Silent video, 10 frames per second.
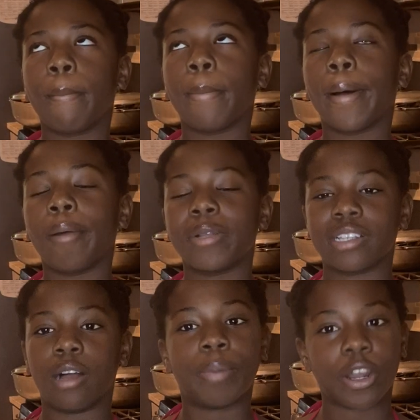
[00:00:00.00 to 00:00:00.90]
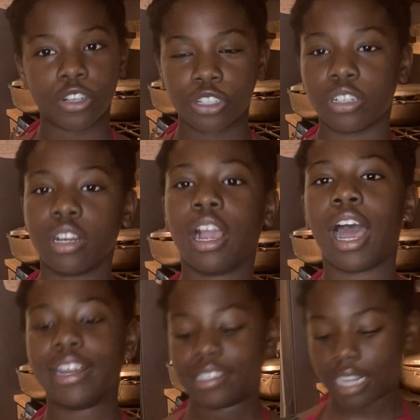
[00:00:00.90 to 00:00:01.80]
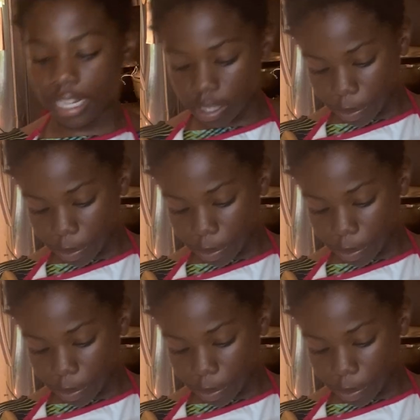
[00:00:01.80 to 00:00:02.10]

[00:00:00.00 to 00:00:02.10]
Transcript: what's it called, powdered sugar, I decided to put